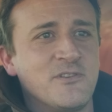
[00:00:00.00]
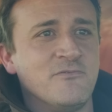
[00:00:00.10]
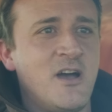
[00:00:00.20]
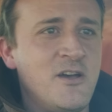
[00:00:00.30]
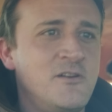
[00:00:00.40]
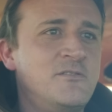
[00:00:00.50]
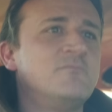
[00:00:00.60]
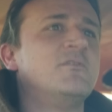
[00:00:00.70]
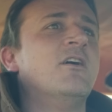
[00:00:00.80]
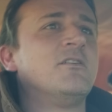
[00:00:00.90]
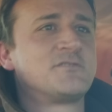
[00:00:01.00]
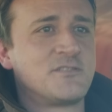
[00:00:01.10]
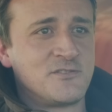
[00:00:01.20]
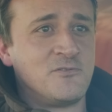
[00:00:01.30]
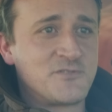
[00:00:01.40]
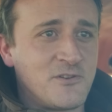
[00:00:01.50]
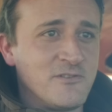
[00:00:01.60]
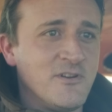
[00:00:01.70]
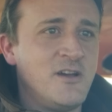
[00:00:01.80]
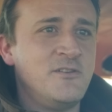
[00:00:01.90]
road, lots of salt on the
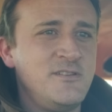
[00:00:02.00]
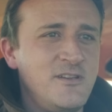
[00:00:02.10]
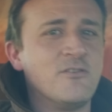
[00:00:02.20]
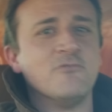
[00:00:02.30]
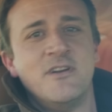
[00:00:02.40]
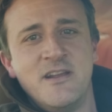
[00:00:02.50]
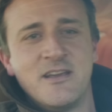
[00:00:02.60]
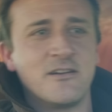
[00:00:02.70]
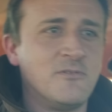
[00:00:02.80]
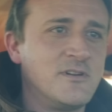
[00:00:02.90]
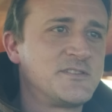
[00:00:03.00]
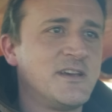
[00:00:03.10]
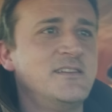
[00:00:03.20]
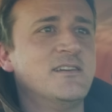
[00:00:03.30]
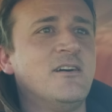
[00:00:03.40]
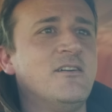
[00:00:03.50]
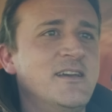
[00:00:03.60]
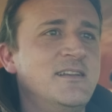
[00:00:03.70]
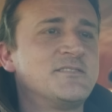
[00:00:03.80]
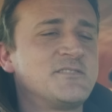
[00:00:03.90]
road, you're not really going to want to take your
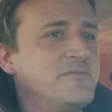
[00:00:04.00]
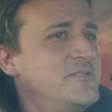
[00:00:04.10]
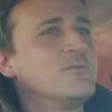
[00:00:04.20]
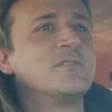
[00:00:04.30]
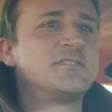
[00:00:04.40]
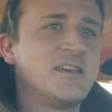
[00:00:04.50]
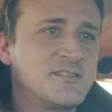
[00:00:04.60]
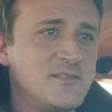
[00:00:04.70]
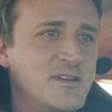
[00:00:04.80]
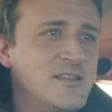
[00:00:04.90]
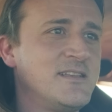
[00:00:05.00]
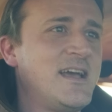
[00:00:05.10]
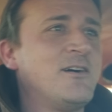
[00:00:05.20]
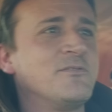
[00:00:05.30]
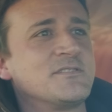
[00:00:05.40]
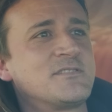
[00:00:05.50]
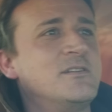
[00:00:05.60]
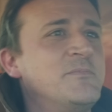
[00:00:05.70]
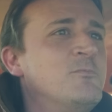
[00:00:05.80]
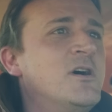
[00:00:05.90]
high-end stuff. You're not going to take something out that's going to
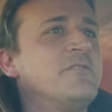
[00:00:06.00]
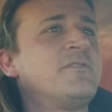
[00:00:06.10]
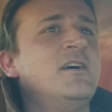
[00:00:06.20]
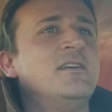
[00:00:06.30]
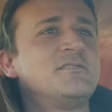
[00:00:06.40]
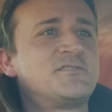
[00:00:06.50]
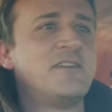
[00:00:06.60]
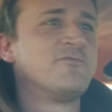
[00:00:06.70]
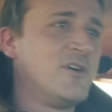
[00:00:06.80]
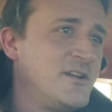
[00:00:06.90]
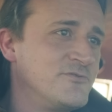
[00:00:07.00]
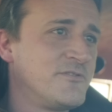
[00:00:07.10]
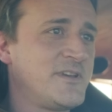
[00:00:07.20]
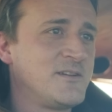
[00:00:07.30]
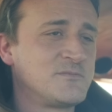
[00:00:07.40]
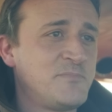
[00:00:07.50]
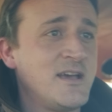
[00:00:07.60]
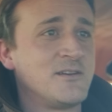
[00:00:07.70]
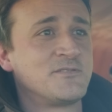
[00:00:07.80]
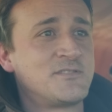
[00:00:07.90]
be worth several
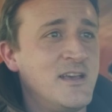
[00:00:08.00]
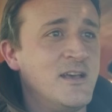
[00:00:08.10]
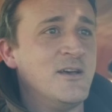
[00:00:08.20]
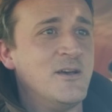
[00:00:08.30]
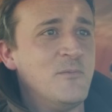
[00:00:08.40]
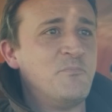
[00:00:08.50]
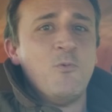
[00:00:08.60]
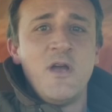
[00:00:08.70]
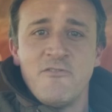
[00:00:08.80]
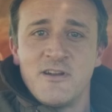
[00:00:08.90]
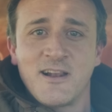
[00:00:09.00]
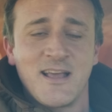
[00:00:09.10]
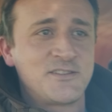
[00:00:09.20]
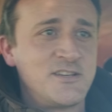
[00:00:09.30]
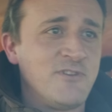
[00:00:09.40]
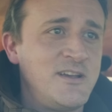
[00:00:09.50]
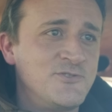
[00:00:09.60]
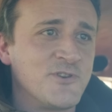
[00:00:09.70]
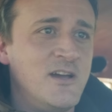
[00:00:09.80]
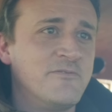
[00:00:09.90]
£100,000. But we're in a classic Range
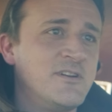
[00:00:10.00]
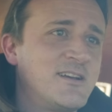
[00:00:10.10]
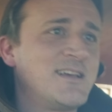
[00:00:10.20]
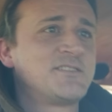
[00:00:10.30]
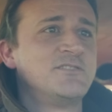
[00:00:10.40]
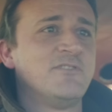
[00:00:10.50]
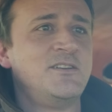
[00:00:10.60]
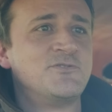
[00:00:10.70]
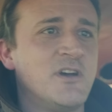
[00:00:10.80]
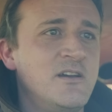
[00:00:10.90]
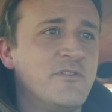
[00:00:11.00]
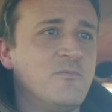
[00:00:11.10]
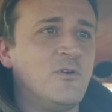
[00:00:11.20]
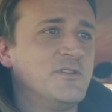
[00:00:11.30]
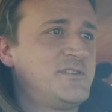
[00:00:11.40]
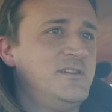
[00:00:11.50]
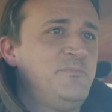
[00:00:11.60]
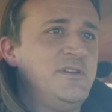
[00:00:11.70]
Rover, and a classic Range Rover, what's going to be